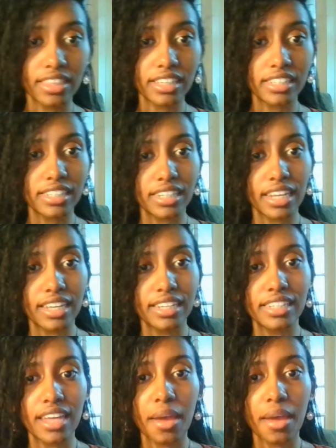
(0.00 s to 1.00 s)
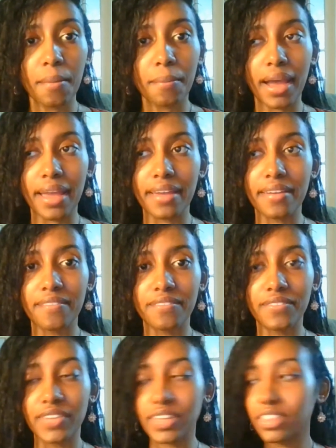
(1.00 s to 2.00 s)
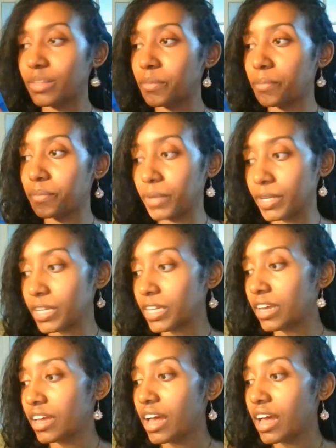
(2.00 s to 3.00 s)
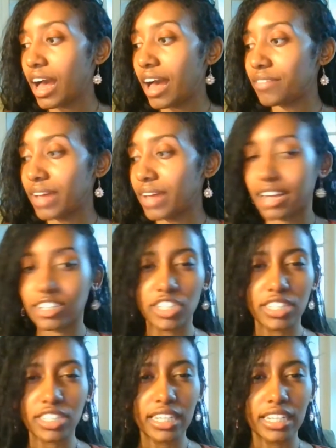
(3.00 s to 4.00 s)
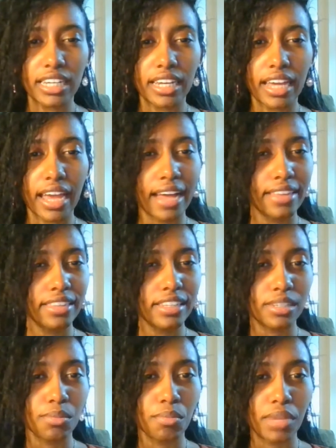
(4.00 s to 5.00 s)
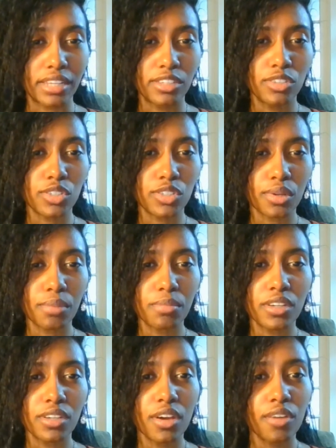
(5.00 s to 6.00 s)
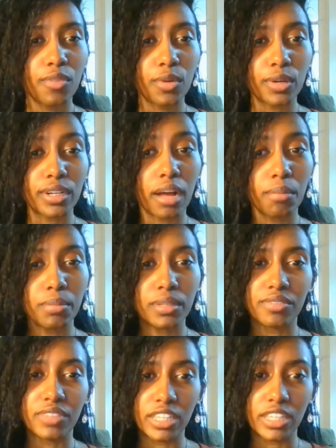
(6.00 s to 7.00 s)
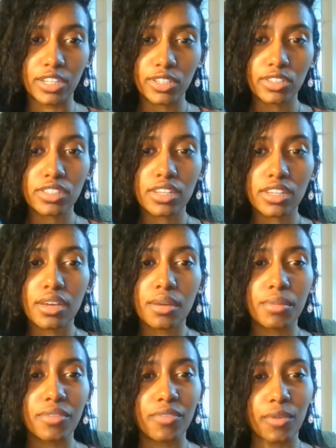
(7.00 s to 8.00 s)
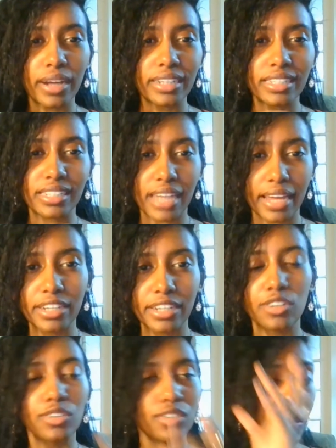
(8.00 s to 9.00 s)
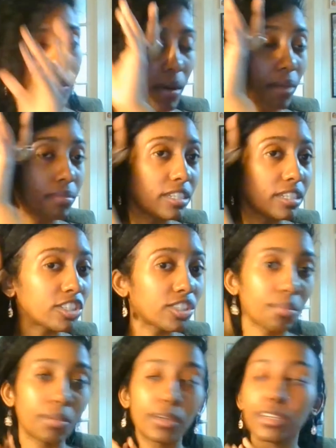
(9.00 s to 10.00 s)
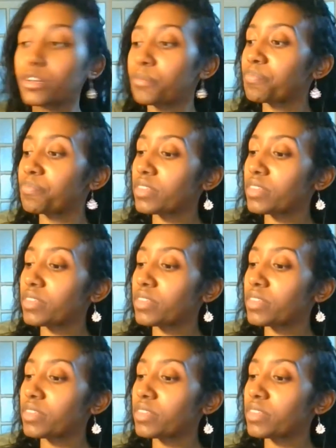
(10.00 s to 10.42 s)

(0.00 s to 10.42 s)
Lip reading: this is my 5th book. I've actually had this manuscript for a couple of years before I decided to publish the book.